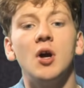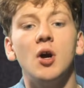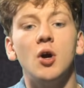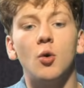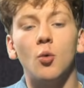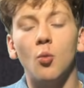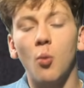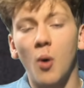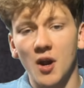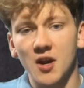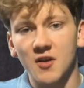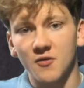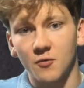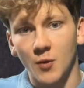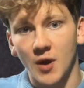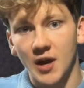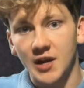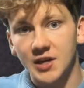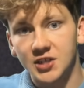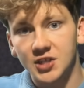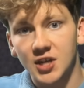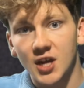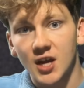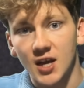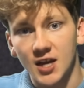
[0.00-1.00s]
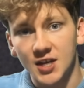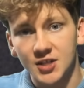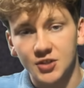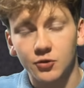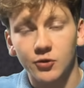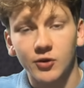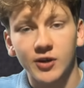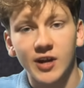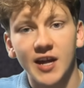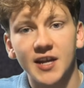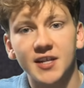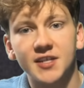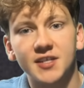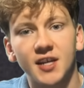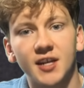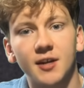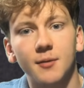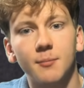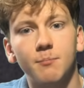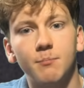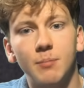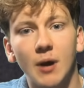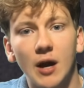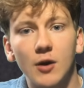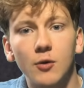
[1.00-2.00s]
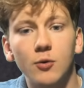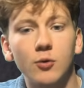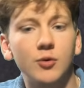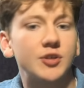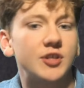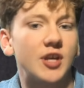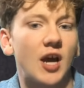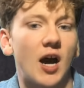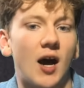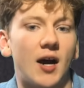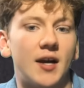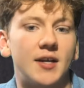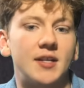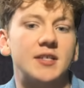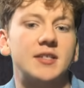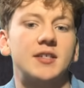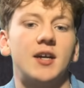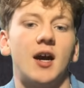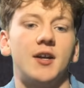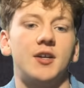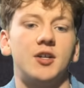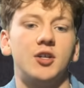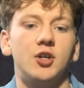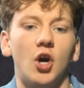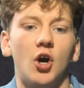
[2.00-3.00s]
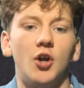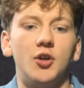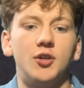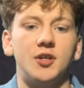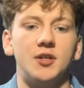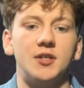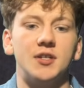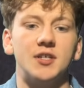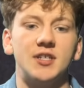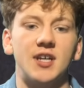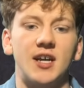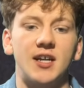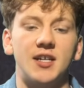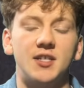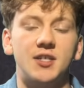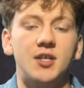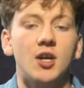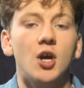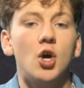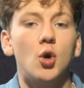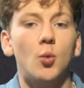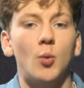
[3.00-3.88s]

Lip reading: one of which is creating Bose-Einstein condensates,